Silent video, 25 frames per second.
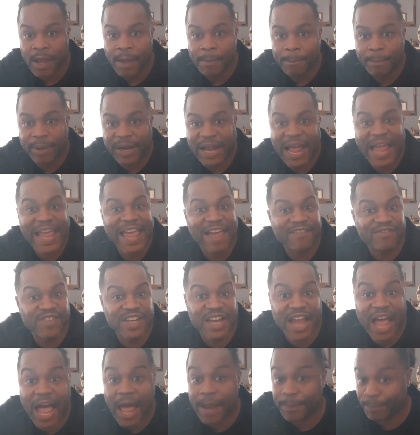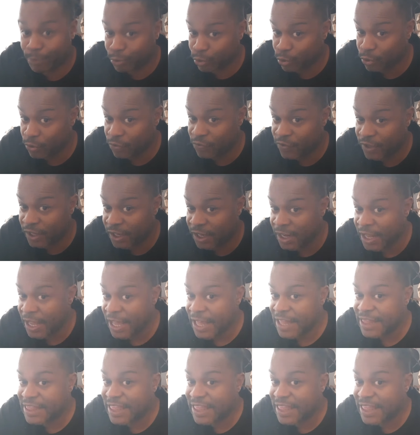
but I have not proven that